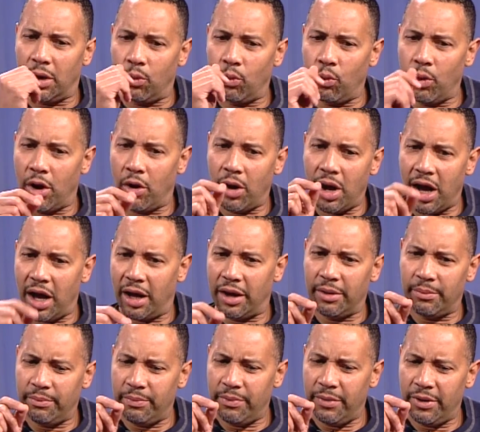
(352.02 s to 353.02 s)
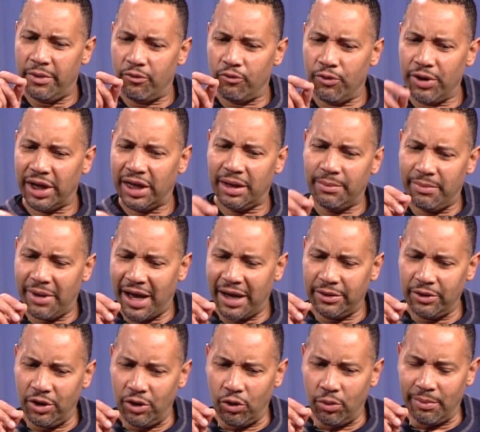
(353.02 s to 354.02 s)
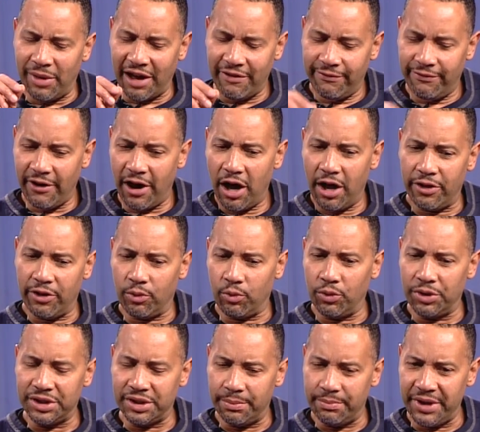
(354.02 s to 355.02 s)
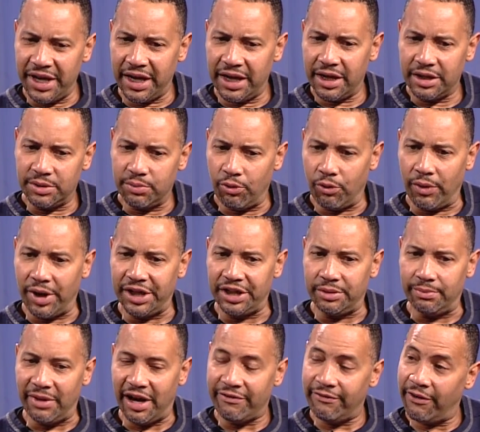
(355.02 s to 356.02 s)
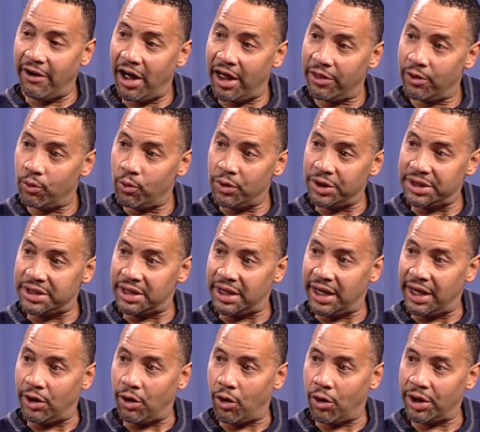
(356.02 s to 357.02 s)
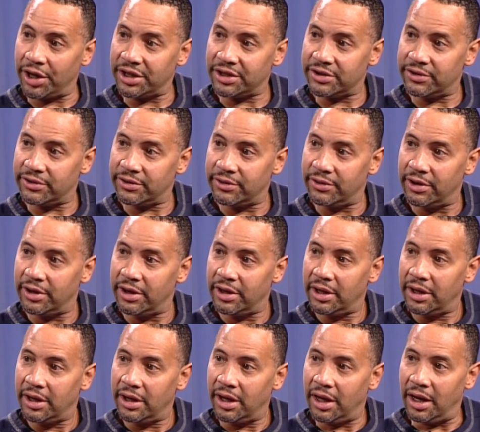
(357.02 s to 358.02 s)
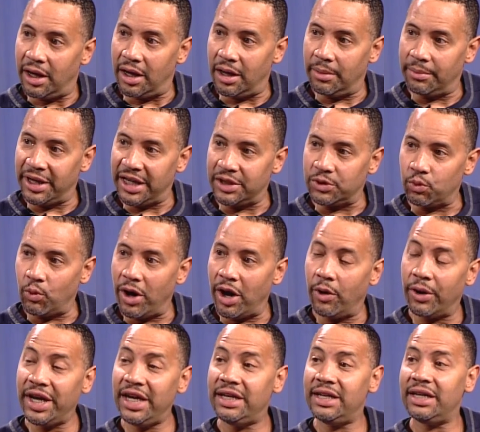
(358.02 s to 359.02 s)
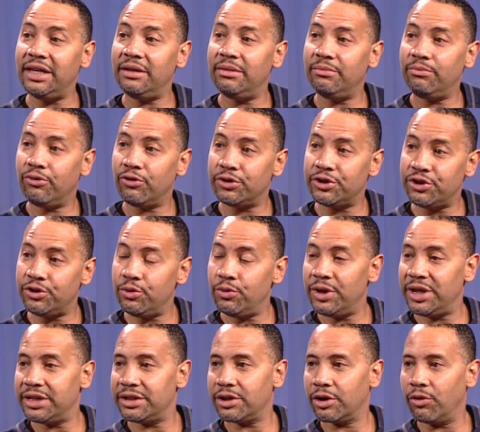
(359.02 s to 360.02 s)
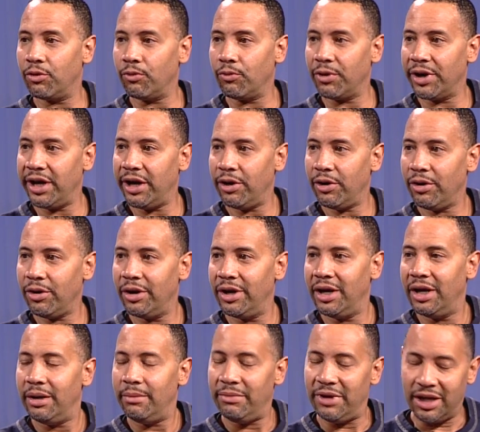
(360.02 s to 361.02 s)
Well, uh, really, uh, you know, my father was a big inspiration. My father was an artist. Mm -hmm. Um, as wow. well. He didn't pursue it as a career mm -hmm.